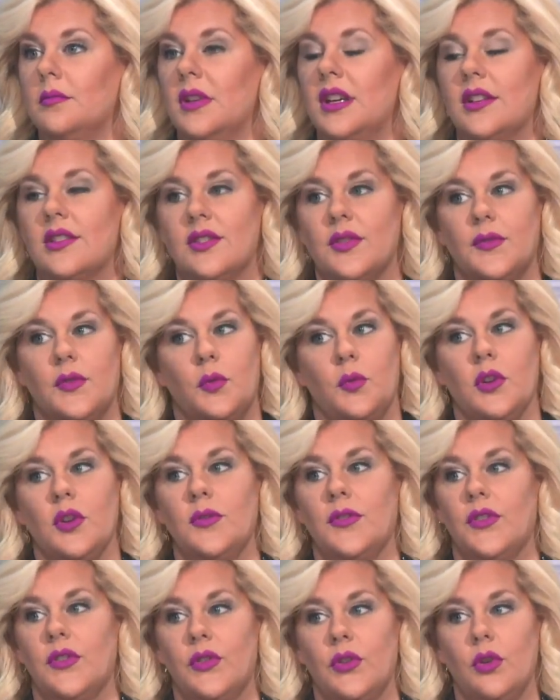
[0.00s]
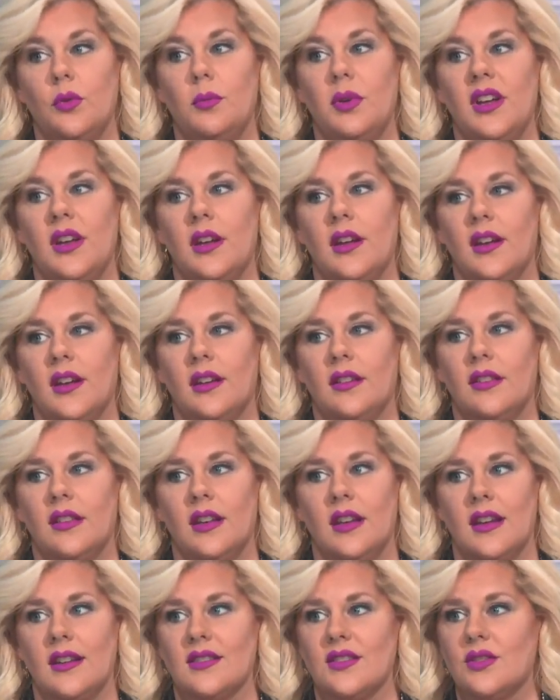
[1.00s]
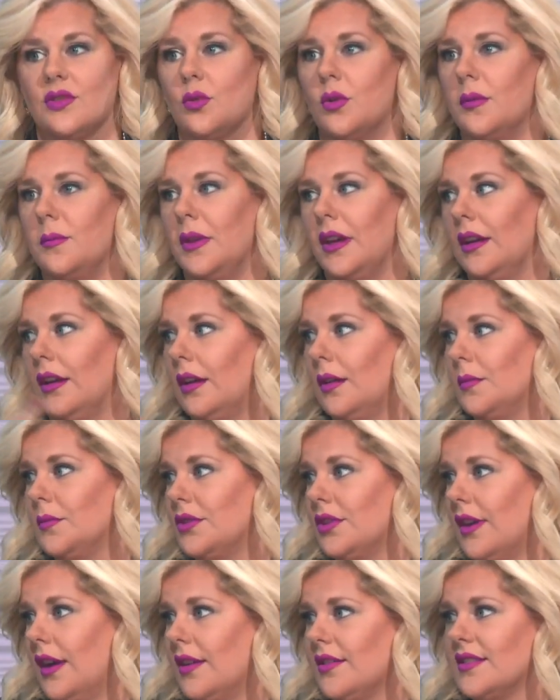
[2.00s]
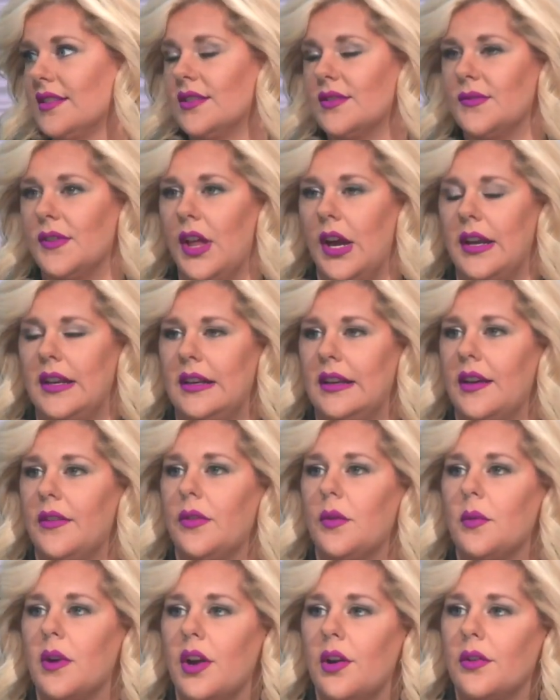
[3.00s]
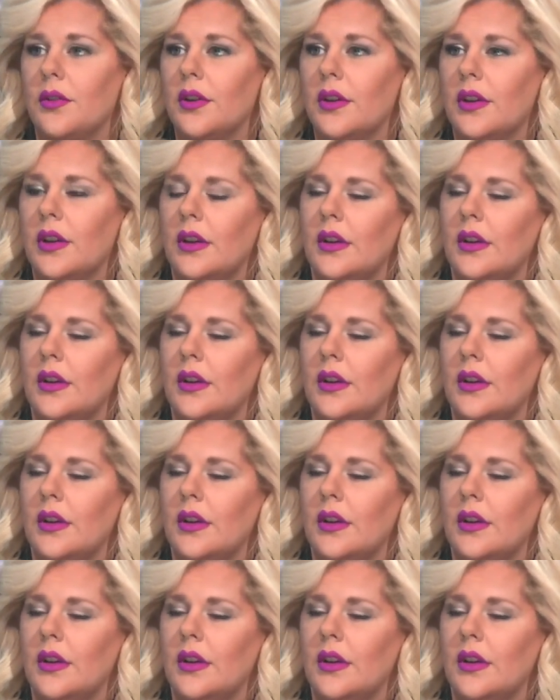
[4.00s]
Because if your roof's too big, the next storm that comes, your house is flying down the road.